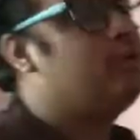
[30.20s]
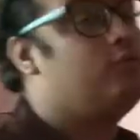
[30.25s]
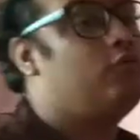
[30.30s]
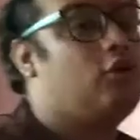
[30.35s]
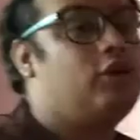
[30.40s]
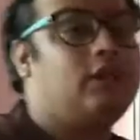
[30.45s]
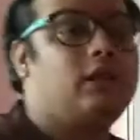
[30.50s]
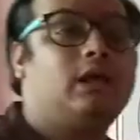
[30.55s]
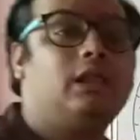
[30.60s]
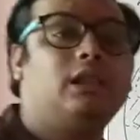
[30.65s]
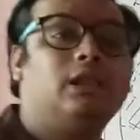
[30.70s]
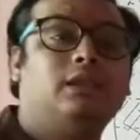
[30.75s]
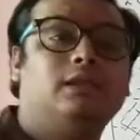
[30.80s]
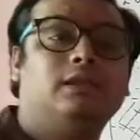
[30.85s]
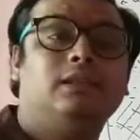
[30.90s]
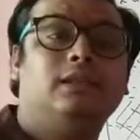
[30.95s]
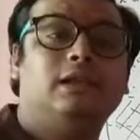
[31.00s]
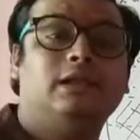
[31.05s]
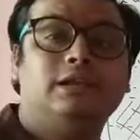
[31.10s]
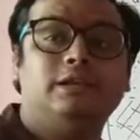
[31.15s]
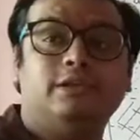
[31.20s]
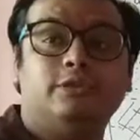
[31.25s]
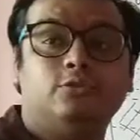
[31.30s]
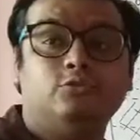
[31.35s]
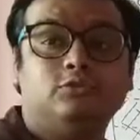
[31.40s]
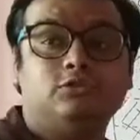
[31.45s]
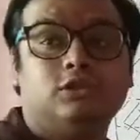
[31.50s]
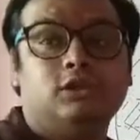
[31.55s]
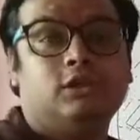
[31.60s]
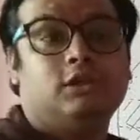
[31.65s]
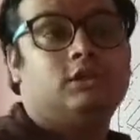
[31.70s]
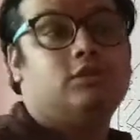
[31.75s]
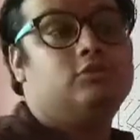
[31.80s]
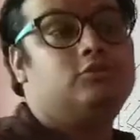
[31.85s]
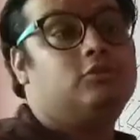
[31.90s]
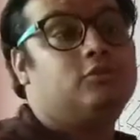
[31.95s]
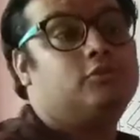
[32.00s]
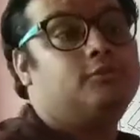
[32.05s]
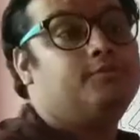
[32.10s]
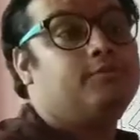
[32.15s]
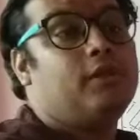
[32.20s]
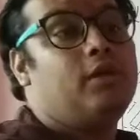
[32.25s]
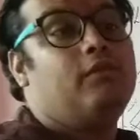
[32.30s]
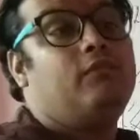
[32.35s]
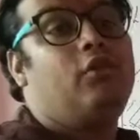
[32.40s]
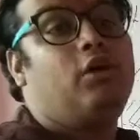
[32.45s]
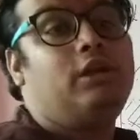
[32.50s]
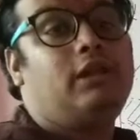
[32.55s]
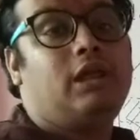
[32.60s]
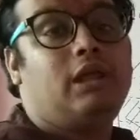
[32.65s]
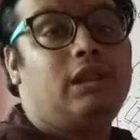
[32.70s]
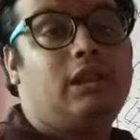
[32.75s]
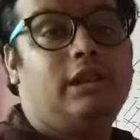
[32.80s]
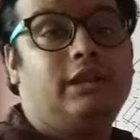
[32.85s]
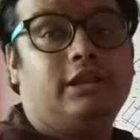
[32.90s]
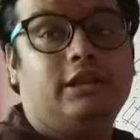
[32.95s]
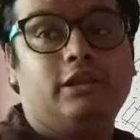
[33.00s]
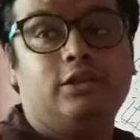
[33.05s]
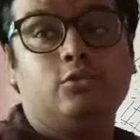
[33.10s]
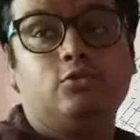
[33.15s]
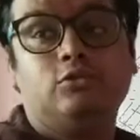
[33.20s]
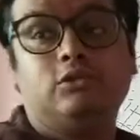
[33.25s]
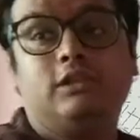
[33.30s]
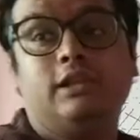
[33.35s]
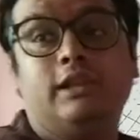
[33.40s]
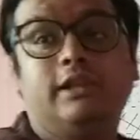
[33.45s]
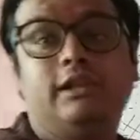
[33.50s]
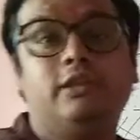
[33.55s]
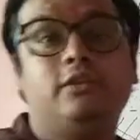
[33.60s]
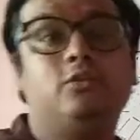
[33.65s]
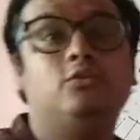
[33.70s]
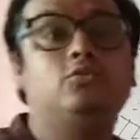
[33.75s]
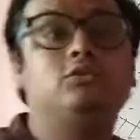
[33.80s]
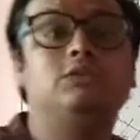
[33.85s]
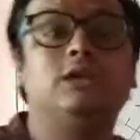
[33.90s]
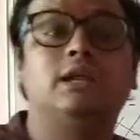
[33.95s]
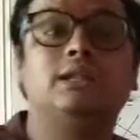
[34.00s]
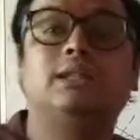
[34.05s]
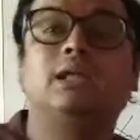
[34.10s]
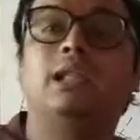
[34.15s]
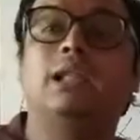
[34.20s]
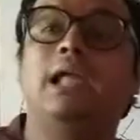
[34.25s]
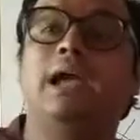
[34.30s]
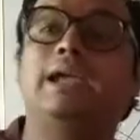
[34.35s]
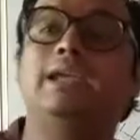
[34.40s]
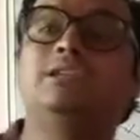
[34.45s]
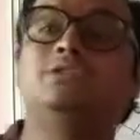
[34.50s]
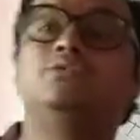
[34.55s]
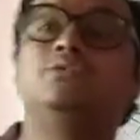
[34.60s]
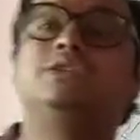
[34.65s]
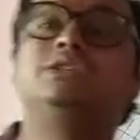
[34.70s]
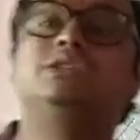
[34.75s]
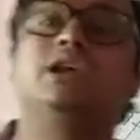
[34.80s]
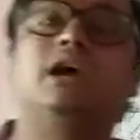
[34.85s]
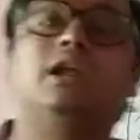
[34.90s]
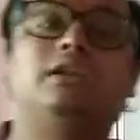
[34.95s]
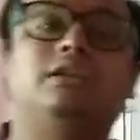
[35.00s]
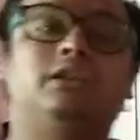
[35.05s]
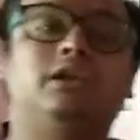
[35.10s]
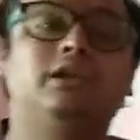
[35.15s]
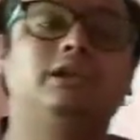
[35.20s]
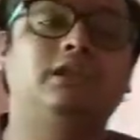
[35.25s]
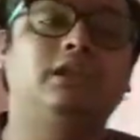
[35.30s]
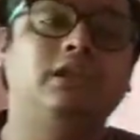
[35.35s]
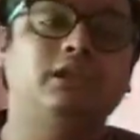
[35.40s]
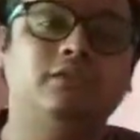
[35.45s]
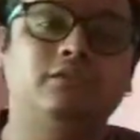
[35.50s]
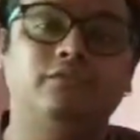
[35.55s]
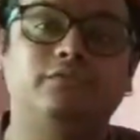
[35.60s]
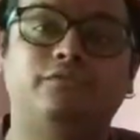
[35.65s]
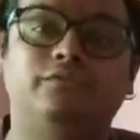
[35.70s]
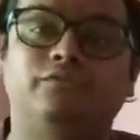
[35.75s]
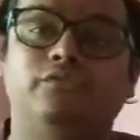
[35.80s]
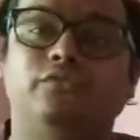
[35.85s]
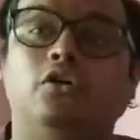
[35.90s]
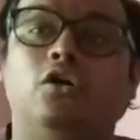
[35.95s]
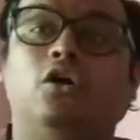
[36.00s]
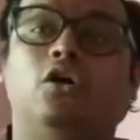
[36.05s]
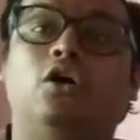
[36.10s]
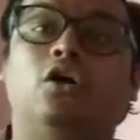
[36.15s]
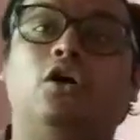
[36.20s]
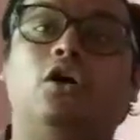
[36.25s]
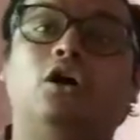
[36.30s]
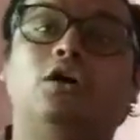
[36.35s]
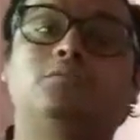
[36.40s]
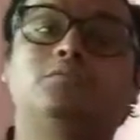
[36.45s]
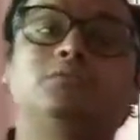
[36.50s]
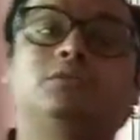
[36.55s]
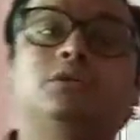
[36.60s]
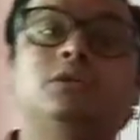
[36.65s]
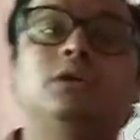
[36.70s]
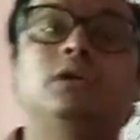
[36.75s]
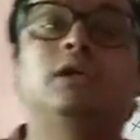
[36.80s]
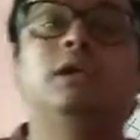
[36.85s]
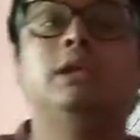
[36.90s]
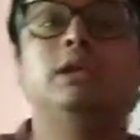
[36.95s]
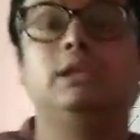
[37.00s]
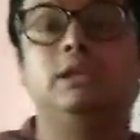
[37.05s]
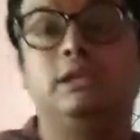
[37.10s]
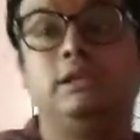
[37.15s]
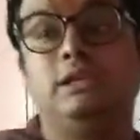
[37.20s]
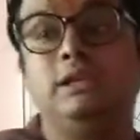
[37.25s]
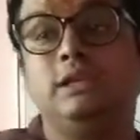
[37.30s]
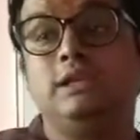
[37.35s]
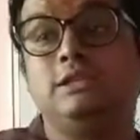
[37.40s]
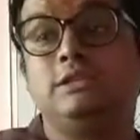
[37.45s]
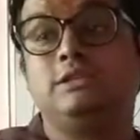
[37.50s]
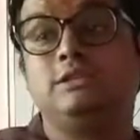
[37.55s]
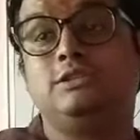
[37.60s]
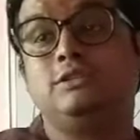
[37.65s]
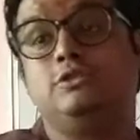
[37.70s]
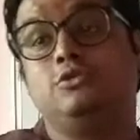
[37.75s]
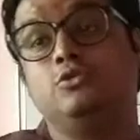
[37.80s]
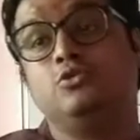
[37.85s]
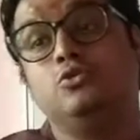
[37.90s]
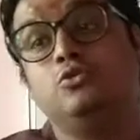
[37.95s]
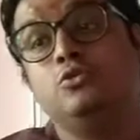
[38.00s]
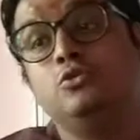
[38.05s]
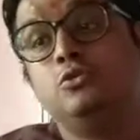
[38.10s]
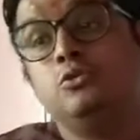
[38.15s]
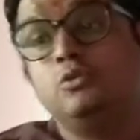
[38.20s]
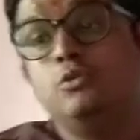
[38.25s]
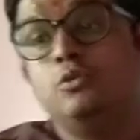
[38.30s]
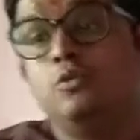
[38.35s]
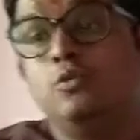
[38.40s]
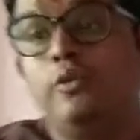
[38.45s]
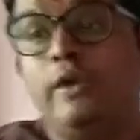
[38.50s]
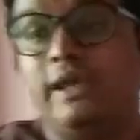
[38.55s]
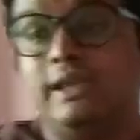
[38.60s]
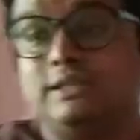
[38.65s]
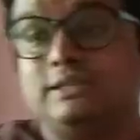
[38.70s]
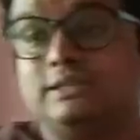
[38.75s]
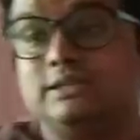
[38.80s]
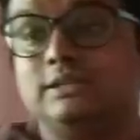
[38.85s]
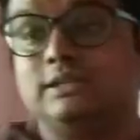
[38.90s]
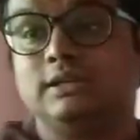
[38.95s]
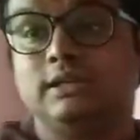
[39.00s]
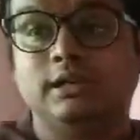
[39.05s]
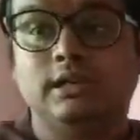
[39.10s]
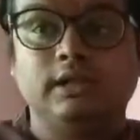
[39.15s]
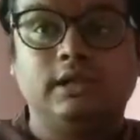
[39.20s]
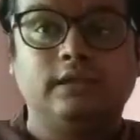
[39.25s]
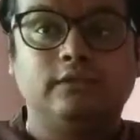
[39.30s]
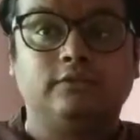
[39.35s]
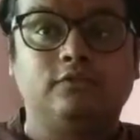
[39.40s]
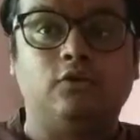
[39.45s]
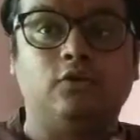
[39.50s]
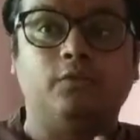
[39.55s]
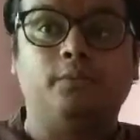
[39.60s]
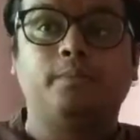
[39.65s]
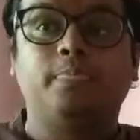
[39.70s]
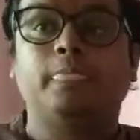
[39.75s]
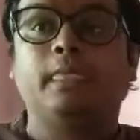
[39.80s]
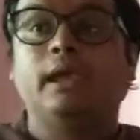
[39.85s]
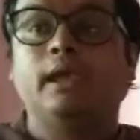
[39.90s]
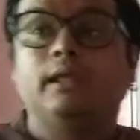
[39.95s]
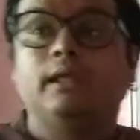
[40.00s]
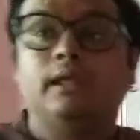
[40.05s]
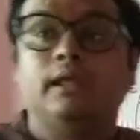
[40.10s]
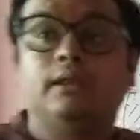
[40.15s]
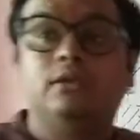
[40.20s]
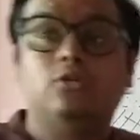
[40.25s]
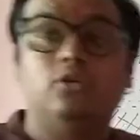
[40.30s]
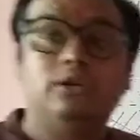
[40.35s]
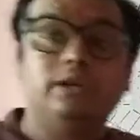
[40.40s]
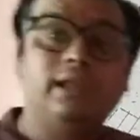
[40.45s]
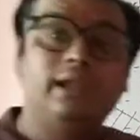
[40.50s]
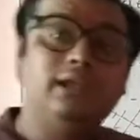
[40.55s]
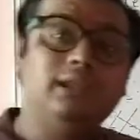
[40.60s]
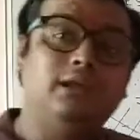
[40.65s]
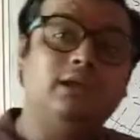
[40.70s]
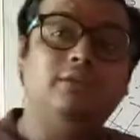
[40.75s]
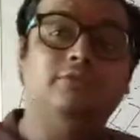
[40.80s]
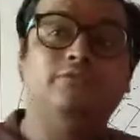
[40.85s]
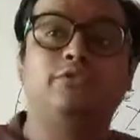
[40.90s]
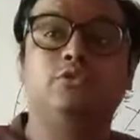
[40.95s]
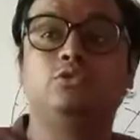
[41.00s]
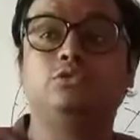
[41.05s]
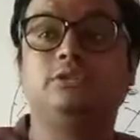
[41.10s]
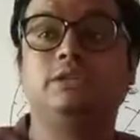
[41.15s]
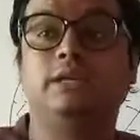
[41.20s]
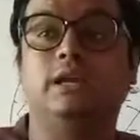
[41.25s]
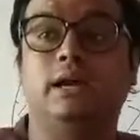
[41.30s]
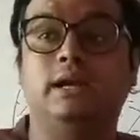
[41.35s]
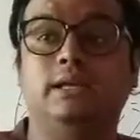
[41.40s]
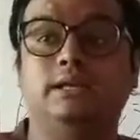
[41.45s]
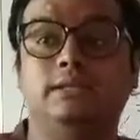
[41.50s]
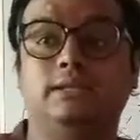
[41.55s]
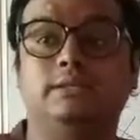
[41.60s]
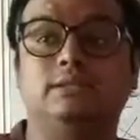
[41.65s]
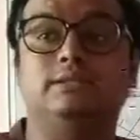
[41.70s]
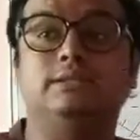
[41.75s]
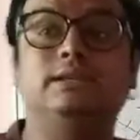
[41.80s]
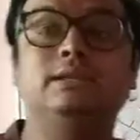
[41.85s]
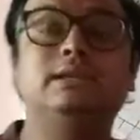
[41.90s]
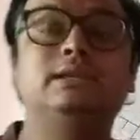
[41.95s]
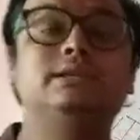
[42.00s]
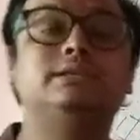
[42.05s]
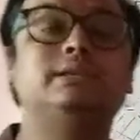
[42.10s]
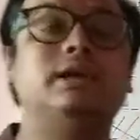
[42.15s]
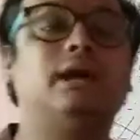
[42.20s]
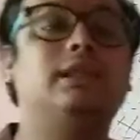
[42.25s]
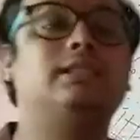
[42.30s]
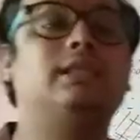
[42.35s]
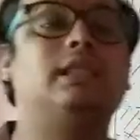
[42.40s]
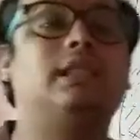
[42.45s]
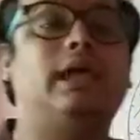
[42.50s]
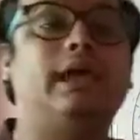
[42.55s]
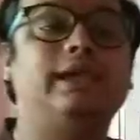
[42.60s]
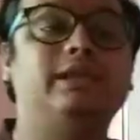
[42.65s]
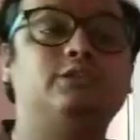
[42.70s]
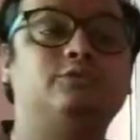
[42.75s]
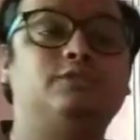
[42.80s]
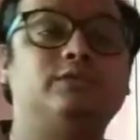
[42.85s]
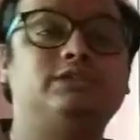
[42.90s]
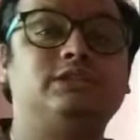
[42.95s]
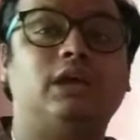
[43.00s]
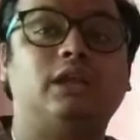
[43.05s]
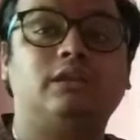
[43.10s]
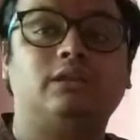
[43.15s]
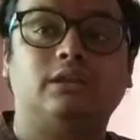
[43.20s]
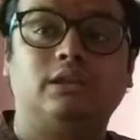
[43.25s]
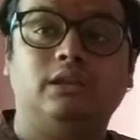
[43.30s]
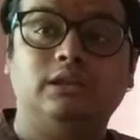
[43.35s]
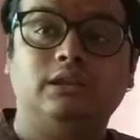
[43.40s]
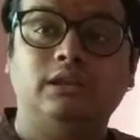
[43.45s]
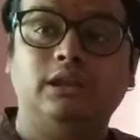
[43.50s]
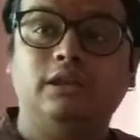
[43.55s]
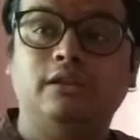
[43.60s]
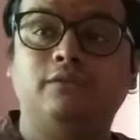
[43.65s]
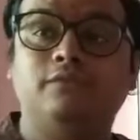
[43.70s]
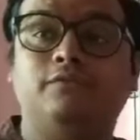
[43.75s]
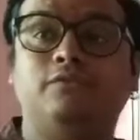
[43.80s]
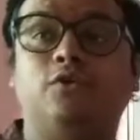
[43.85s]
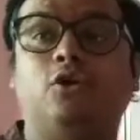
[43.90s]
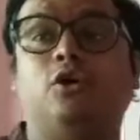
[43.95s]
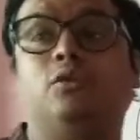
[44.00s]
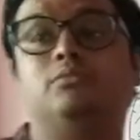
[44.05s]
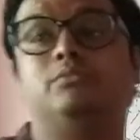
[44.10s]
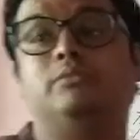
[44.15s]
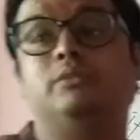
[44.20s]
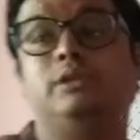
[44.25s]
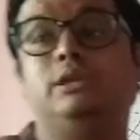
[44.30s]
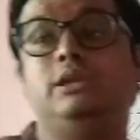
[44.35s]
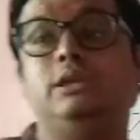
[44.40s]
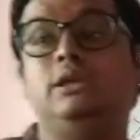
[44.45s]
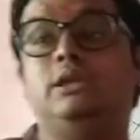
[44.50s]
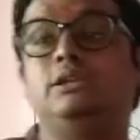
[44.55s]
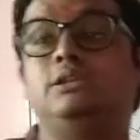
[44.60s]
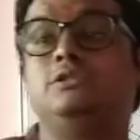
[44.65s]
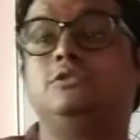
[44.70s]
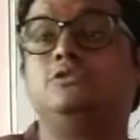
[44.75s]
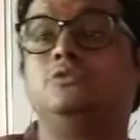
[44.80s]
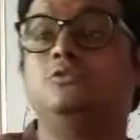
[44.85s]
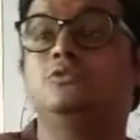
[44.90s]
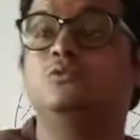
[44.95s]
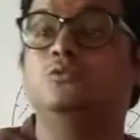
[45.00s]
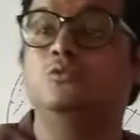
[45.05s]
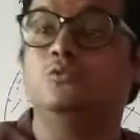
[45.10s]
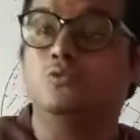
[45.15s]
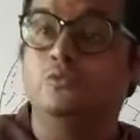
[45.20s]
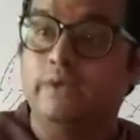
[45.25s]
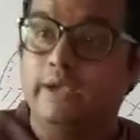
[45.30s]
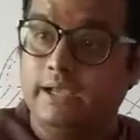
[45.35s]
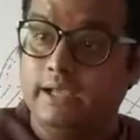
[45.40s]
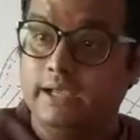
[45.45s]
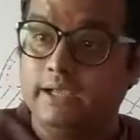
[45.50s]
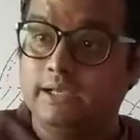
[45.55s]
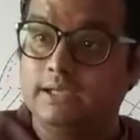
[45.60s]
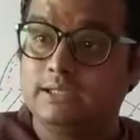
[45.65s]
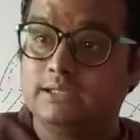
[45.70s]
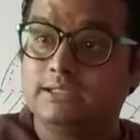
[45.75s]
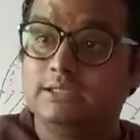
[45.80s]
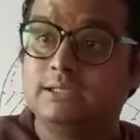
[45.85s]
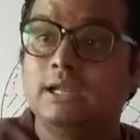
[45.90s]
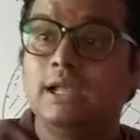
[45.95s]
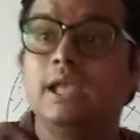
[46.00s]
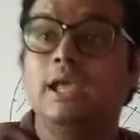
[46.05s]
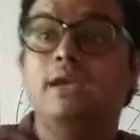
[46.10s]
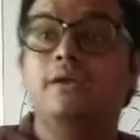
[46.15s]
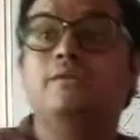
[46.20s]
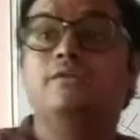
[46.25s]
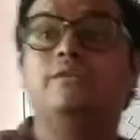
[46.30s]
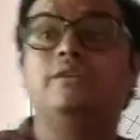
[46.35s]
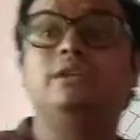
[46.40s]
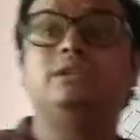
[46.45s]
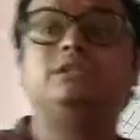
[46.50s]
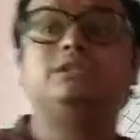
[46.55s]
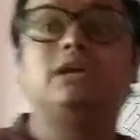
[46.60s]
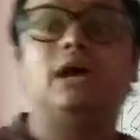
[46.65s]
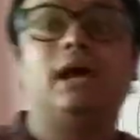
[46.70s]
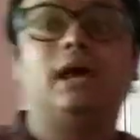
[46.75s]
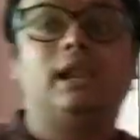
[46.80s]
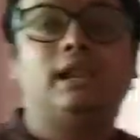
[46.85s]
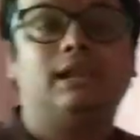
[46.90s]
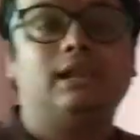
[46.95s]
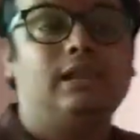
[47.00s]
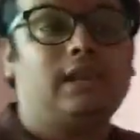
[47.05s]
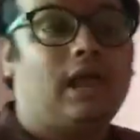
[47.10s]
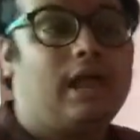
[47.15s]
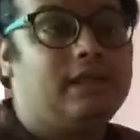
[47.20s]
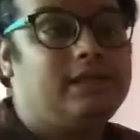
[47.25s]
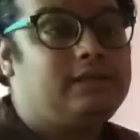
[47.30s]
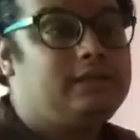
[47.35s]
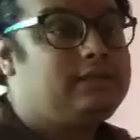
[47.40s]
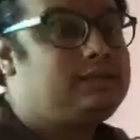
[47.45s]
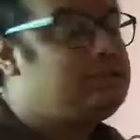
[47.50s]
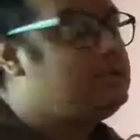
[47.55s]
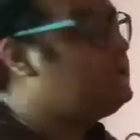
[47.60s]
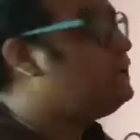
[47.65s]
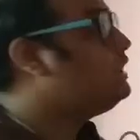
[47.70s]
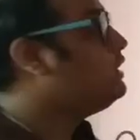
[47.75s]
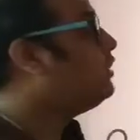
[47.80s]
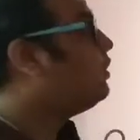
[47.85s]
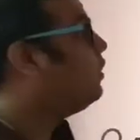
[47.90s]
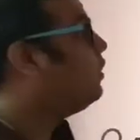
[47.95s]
what are latitudes. So, what are latitudes? Latitudes are the lines which are running from east to west. So, don't get confused regarding this. These are the lines which are running from east to west, which are 90